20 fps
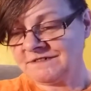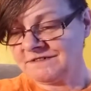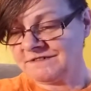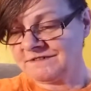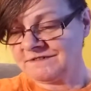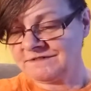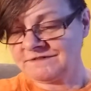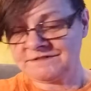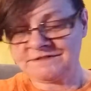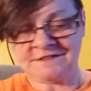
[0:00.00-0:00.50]

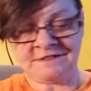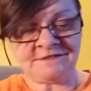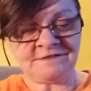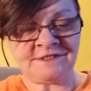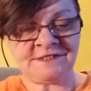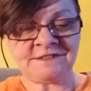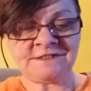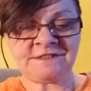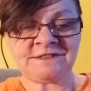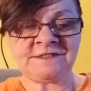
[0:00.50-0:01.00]
So
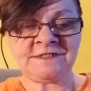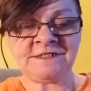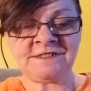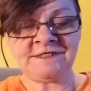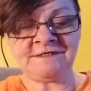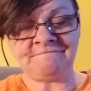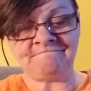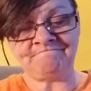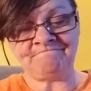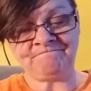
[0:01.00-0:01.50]
let's
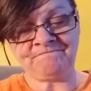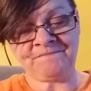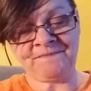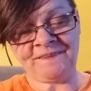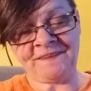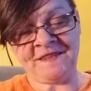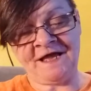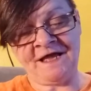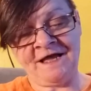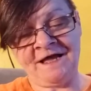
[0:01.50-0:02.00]
see.
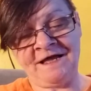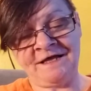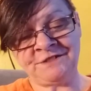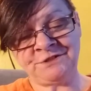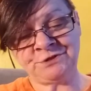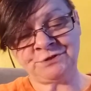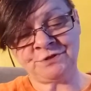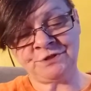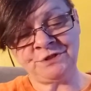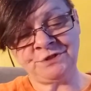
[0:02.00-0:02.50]

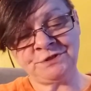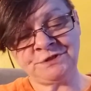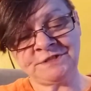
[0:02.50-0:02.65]
True